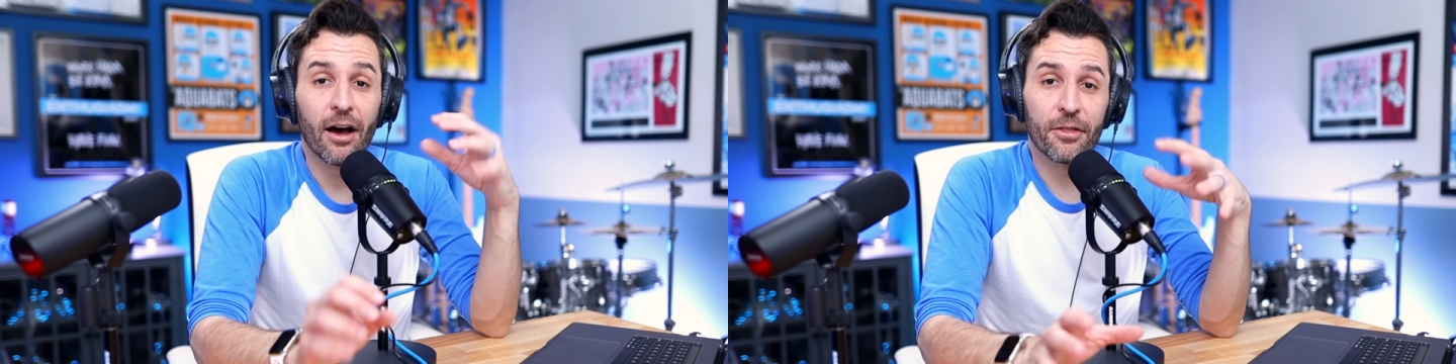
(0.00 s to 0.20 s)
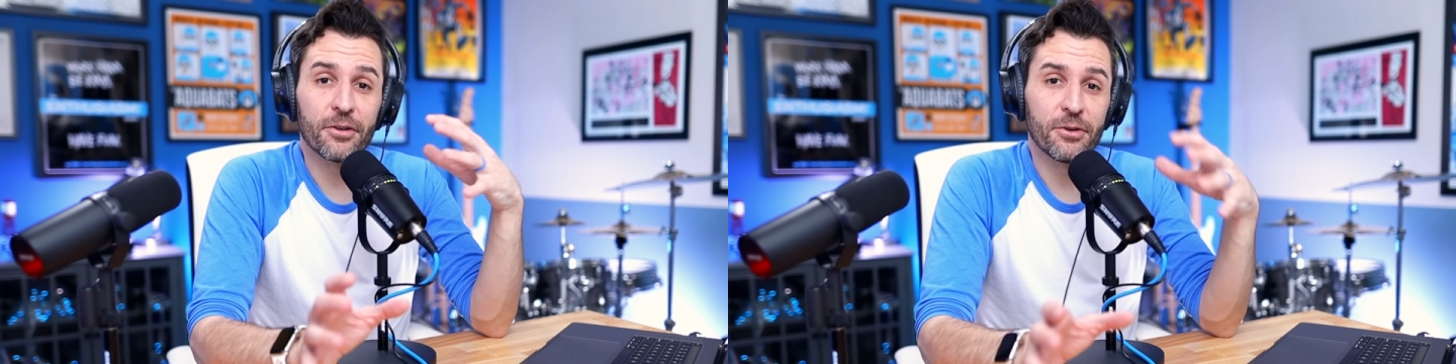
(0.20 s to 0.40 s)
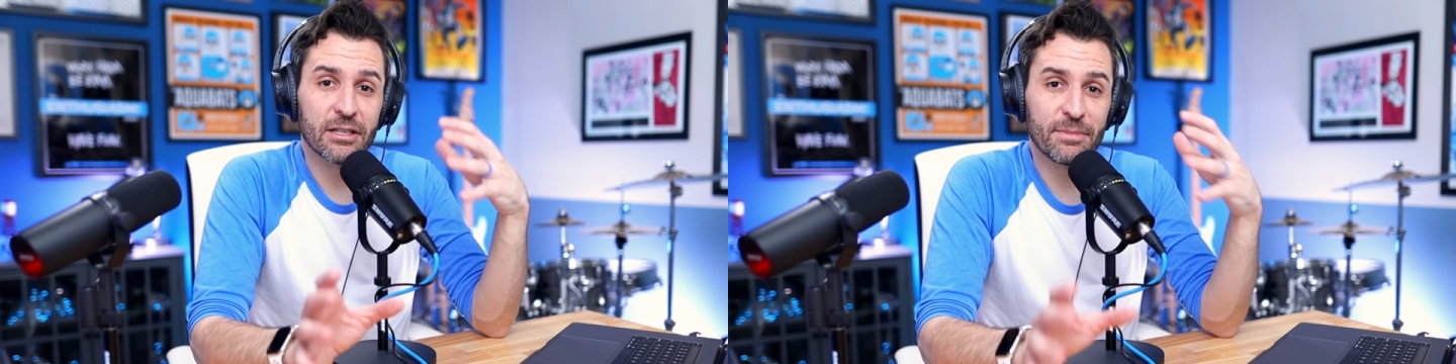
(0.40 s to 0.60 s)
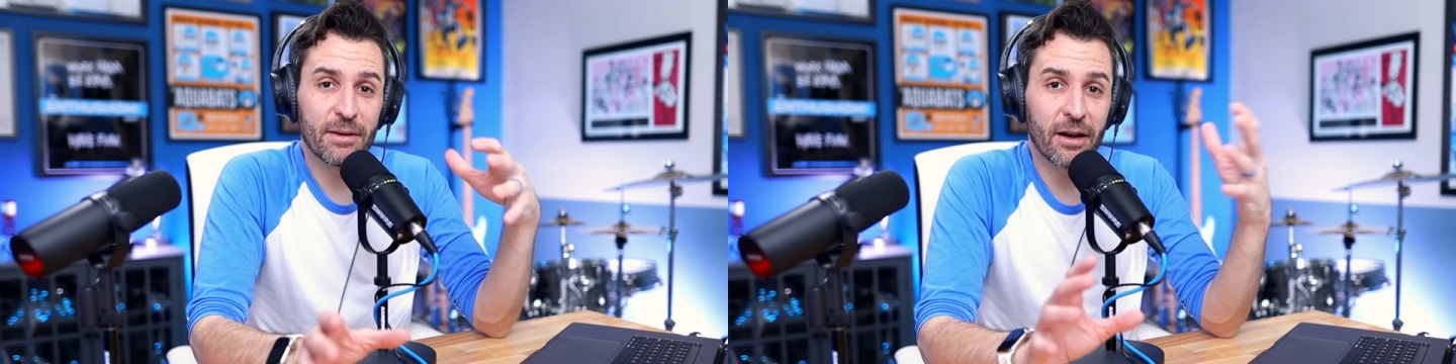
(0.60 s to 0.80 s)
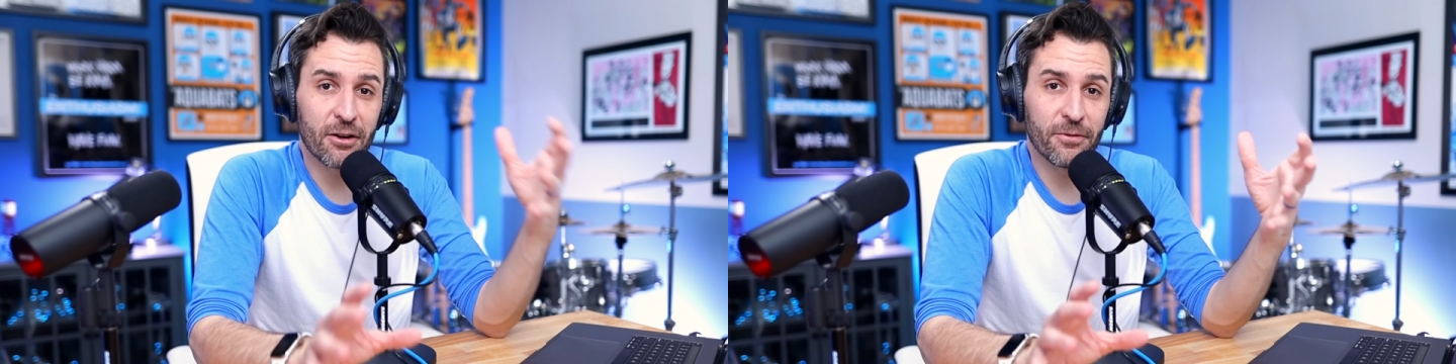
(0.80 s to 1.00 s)
Other USB
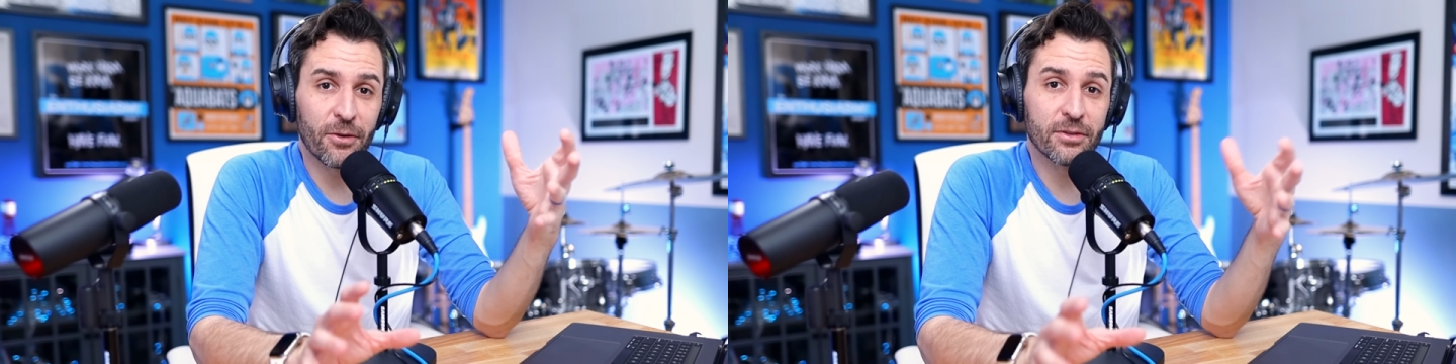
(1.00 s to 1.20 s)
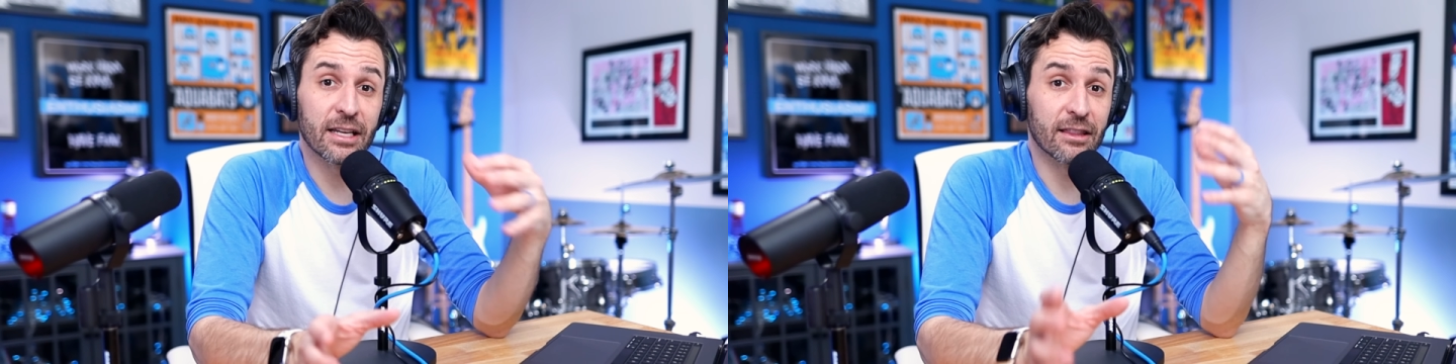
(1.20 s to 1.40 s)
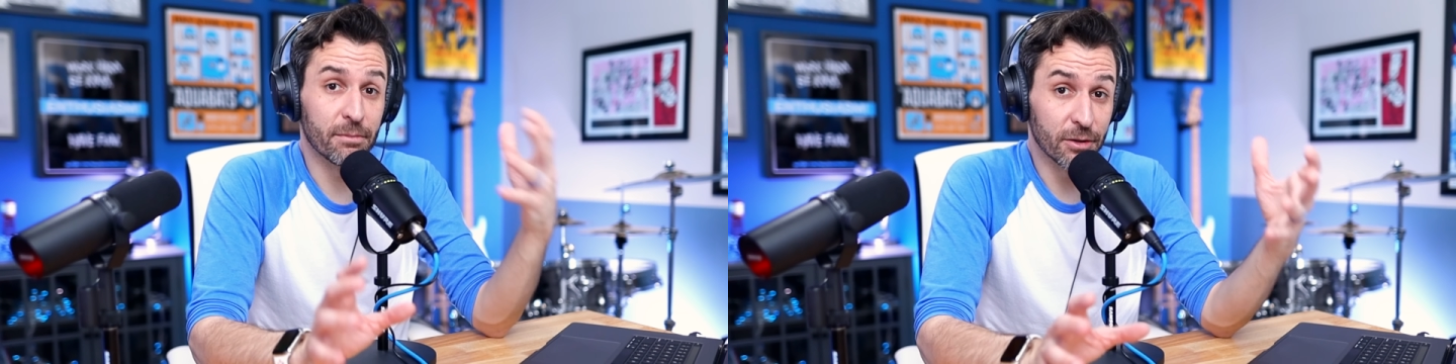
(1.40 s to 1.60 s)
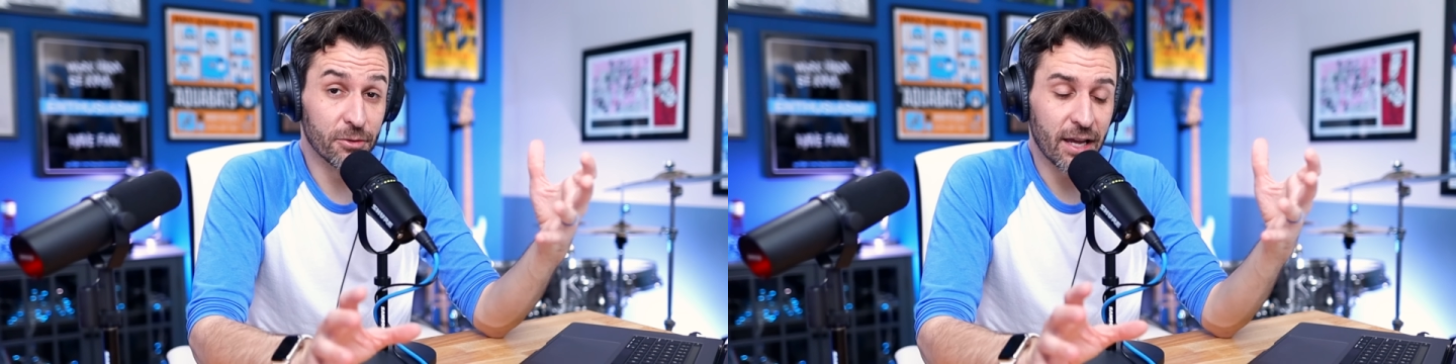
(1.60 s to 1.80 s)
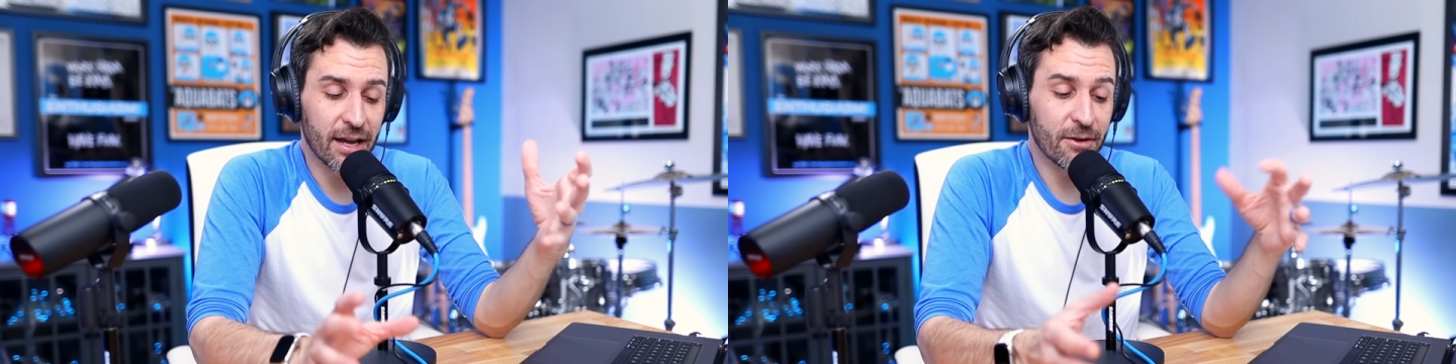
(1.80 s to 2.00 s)
microphones like the Blue
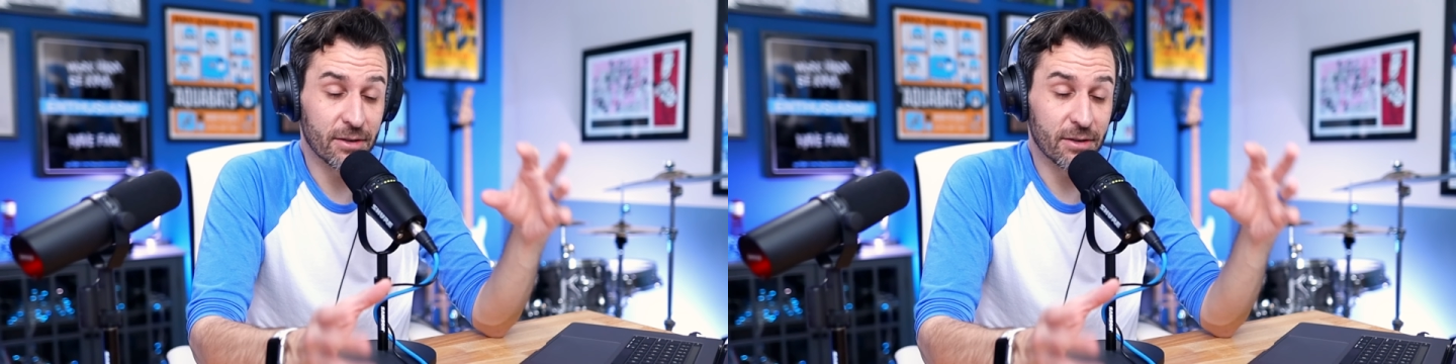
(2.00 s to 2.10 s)
Yeti,